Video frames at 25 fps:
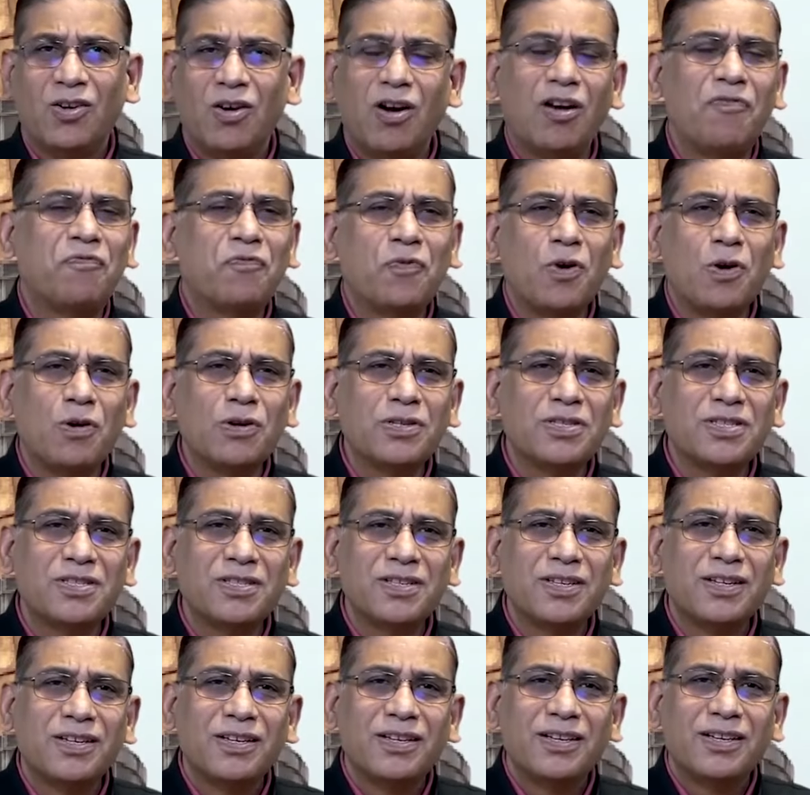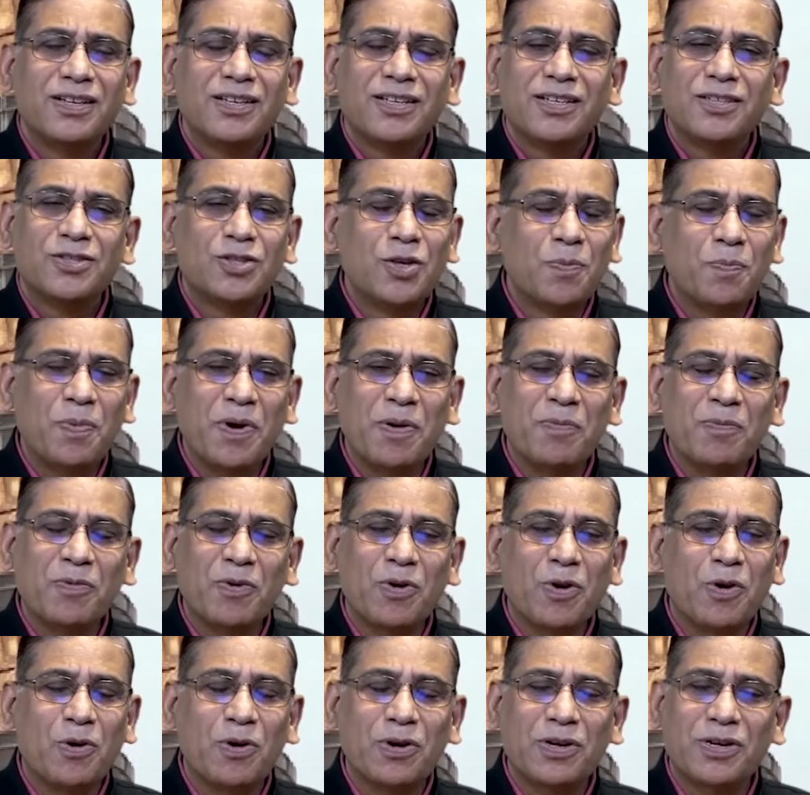Of course, Supreme
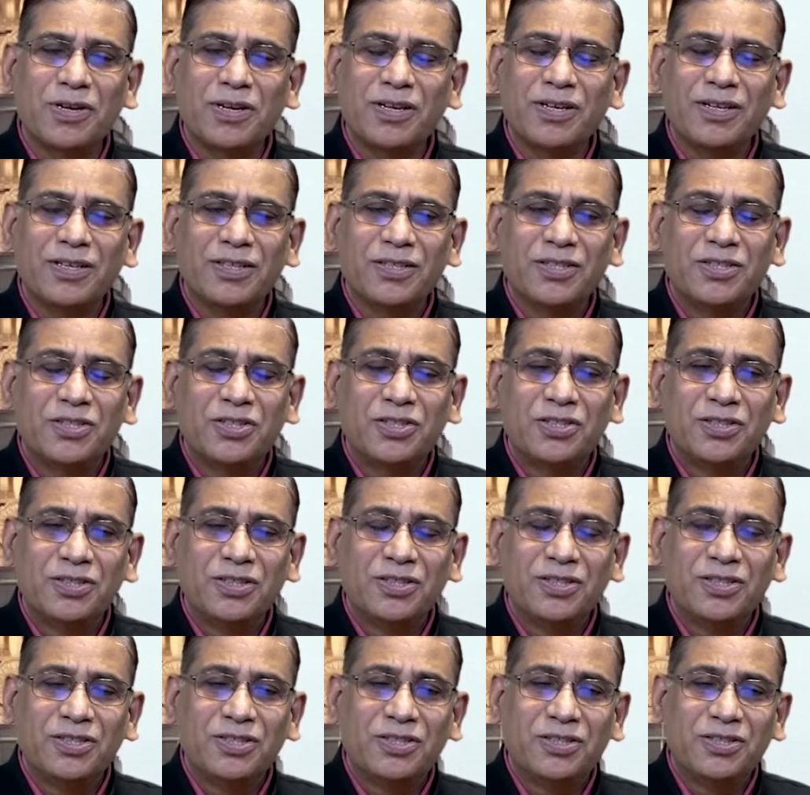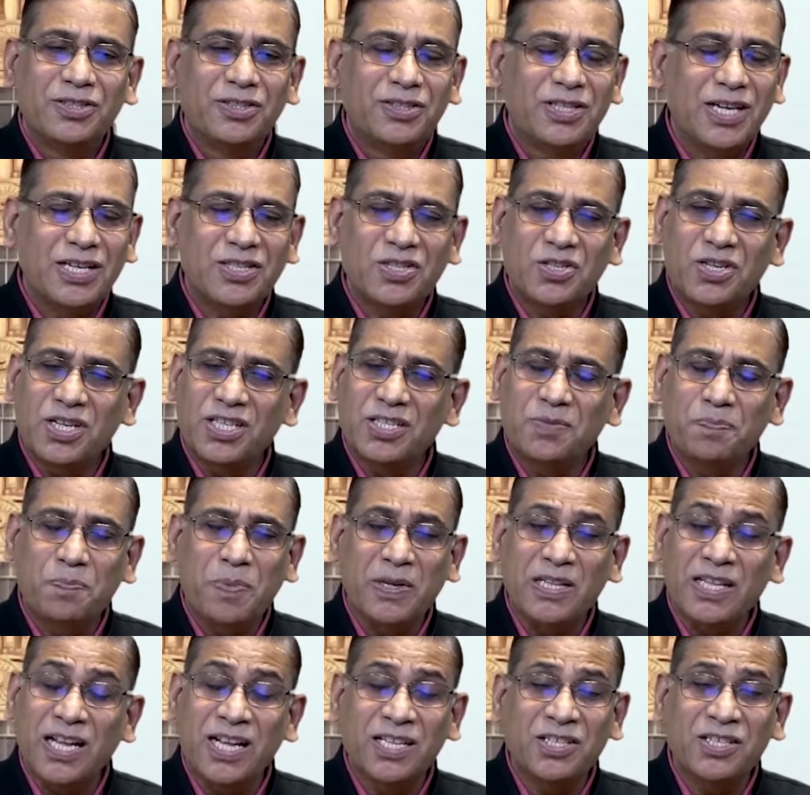Court Justice
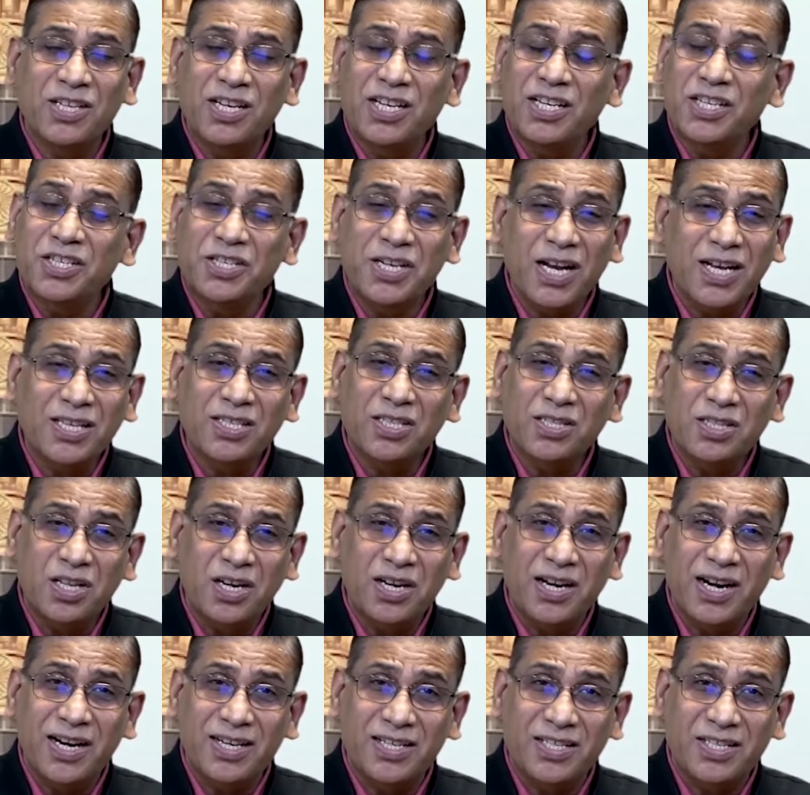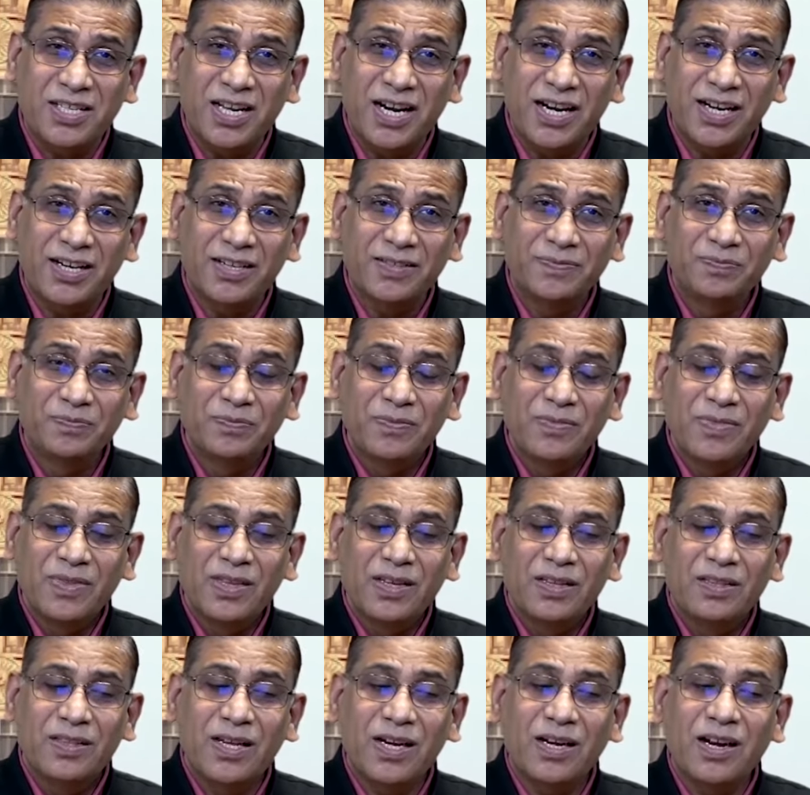Patanjali Shastri had said
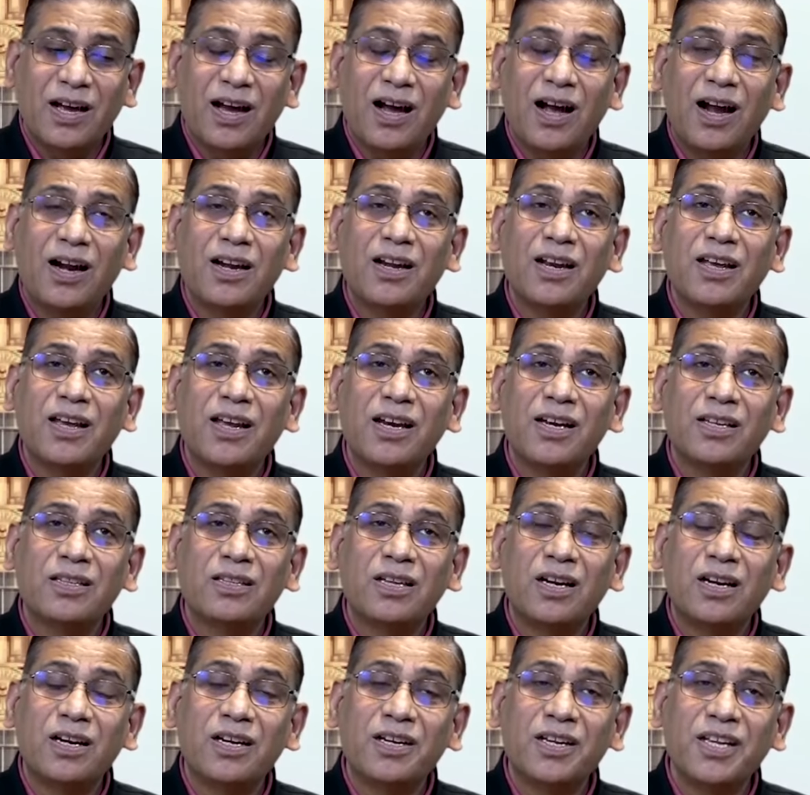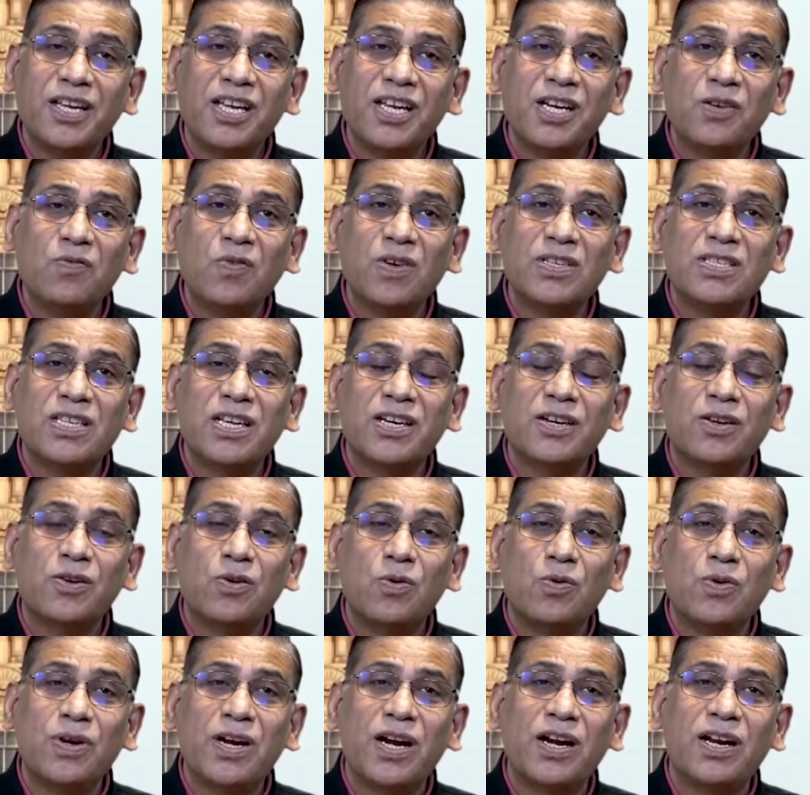that Article 13 was
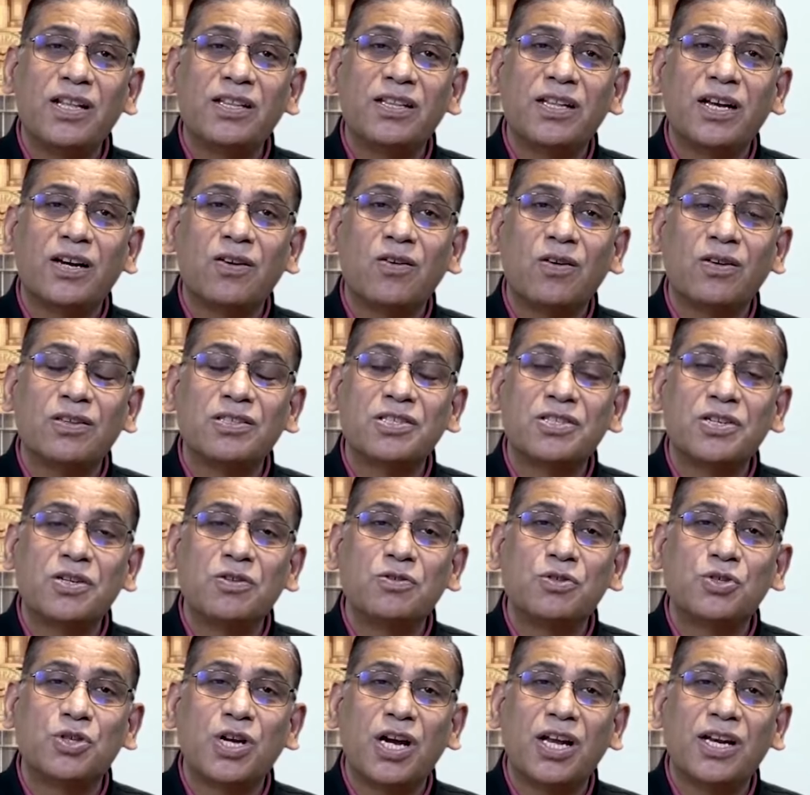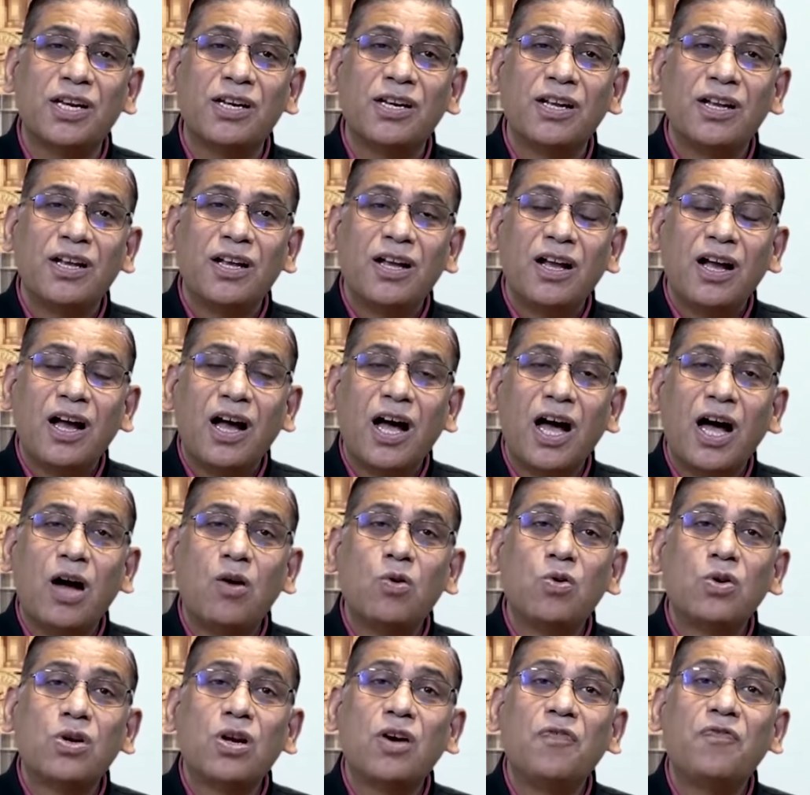included in the Constitution
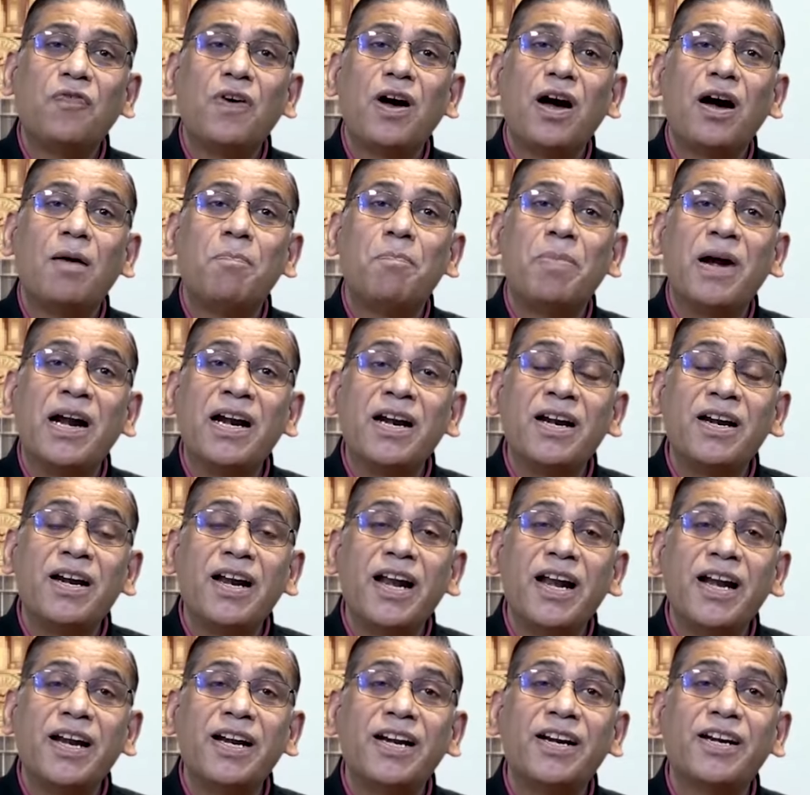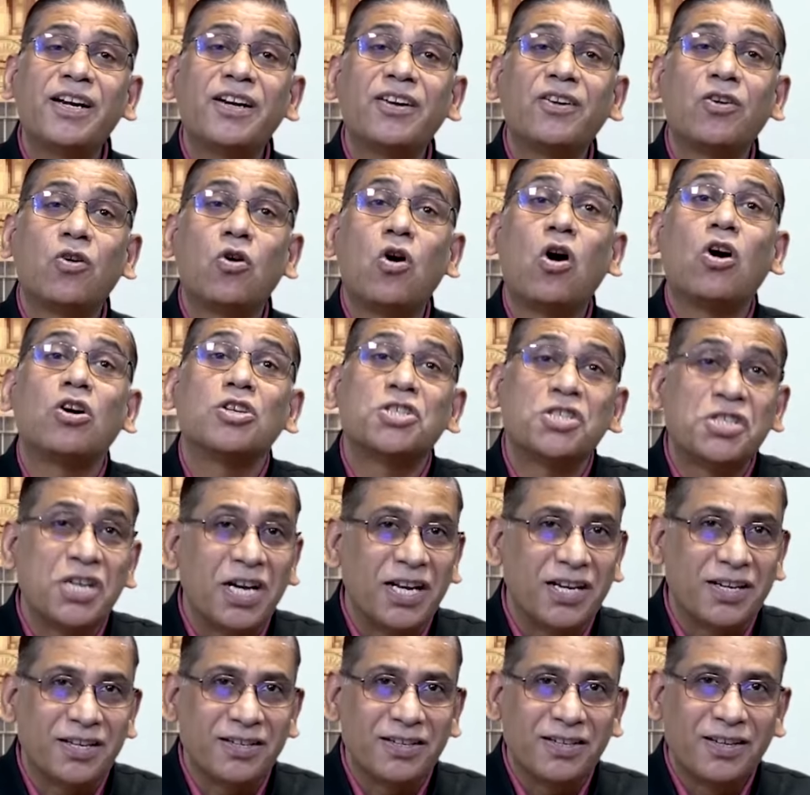out of abundant
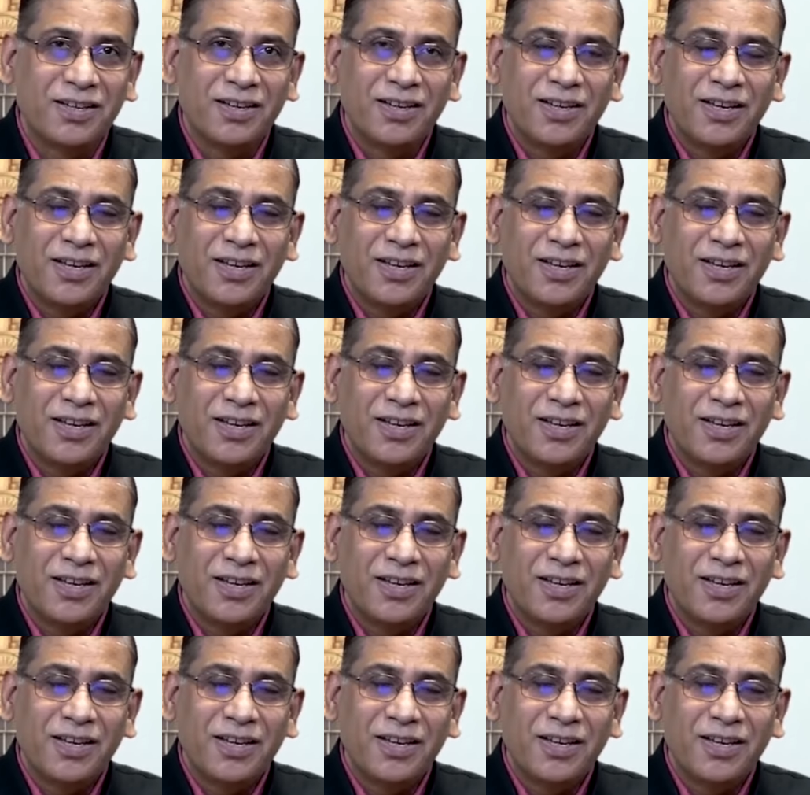caution.